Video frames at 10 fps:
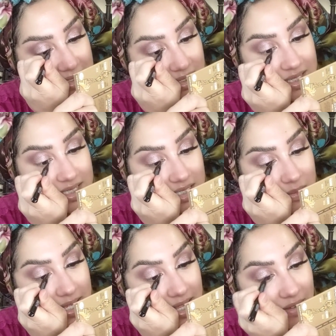this is my
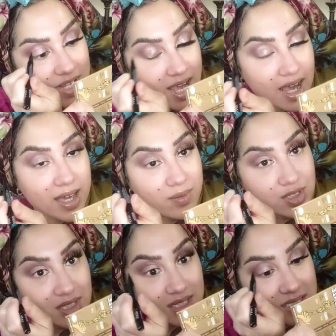left eye,
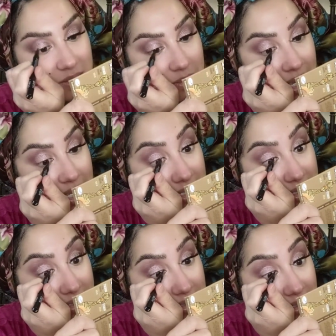which is my
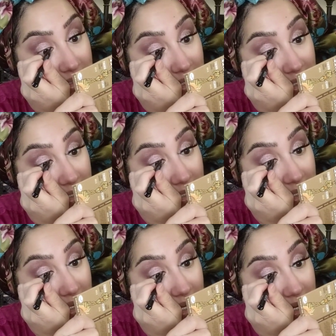
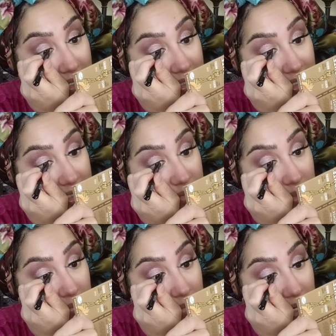eye that has
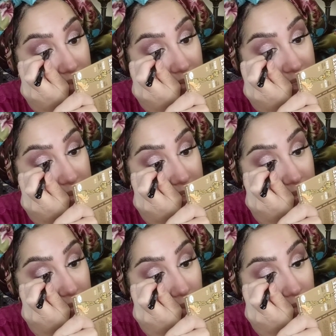been bothering me the
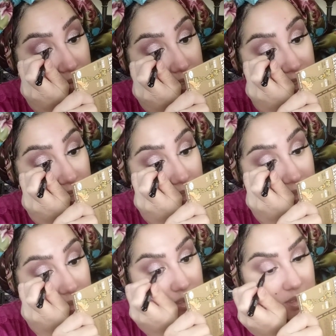most
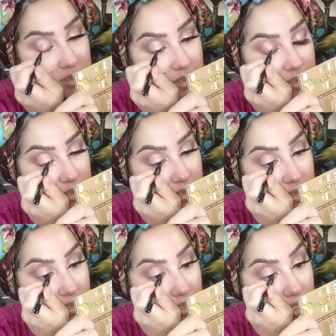
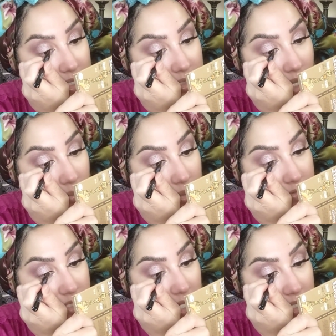the last couple of
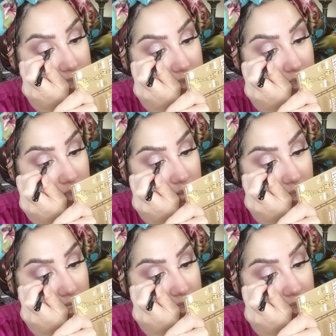days.
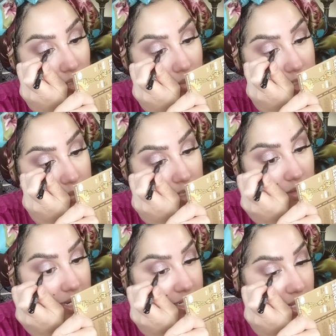It's so much better
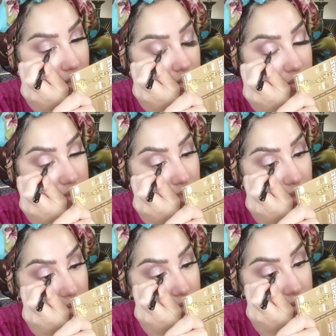right now though, so
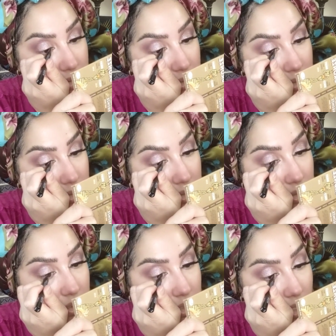
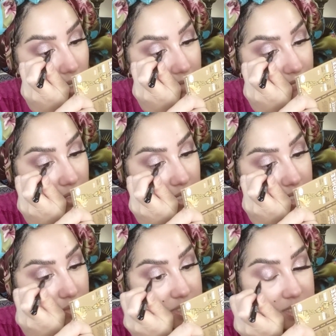I felt like
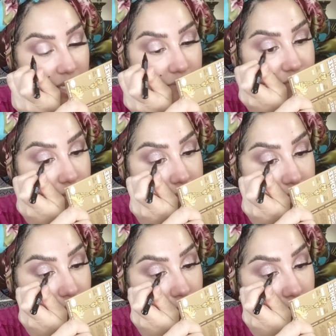it was safe for me to
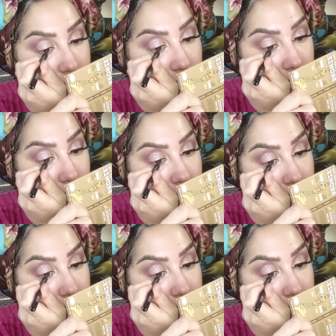do my makeup.